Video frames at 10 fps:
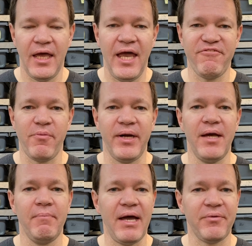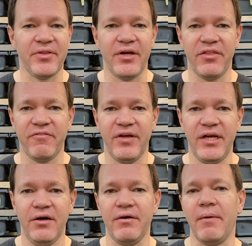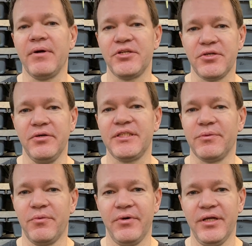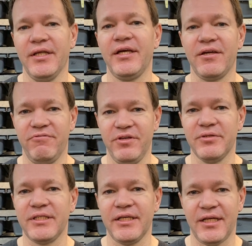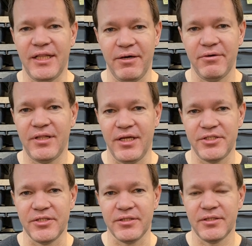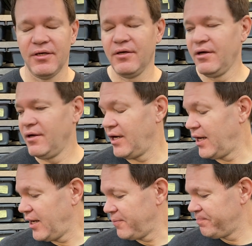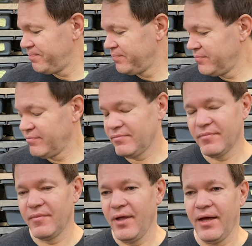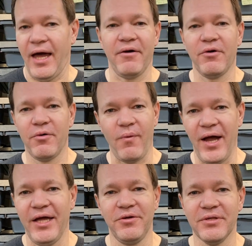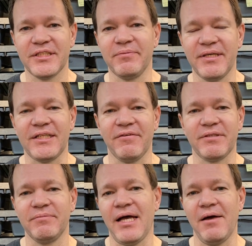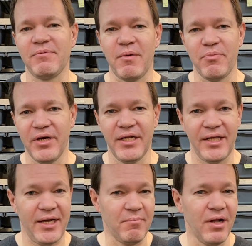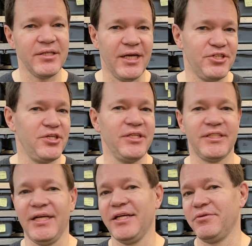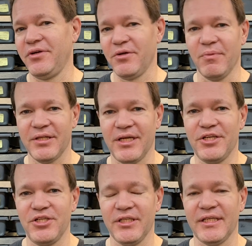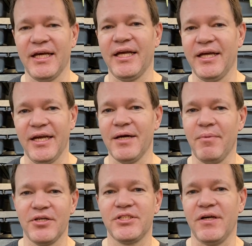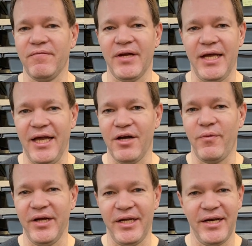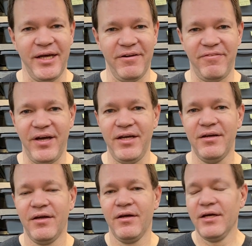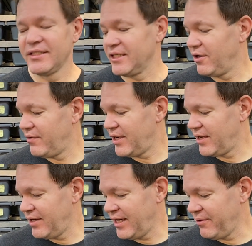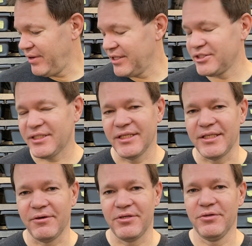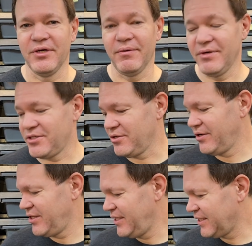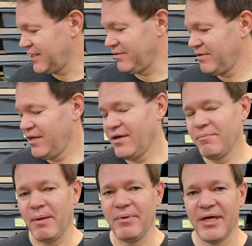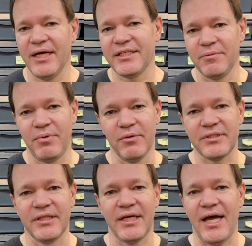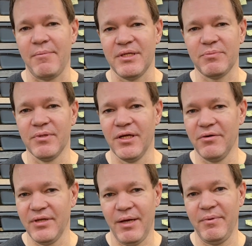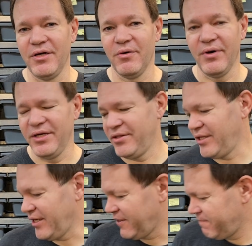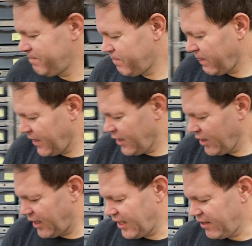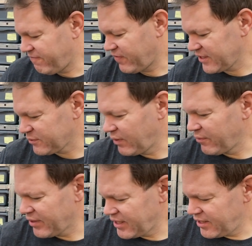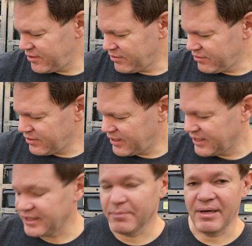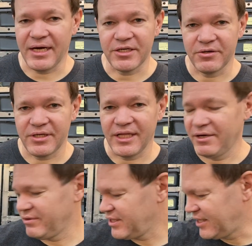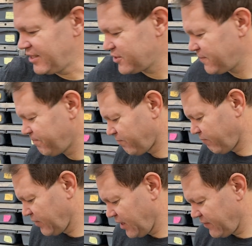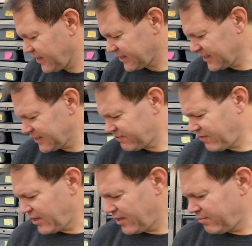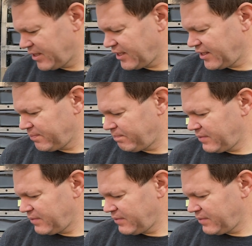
Hey everybody, I'm back with another video. I'm going to show you some really confusing clown clutches. Um, I don't know why I do this to myself sometimes by breeding like a multi-gene snake to another multi-gene snake and getting a bunch of stuff that I can't quite identify. So uh, anyway, let's just get down to it. I'm going to show you these and maybe you guys can post in the comments below and let me know what you think. Uh, first one we're going to do is a bongo clown clutch. This is from uh,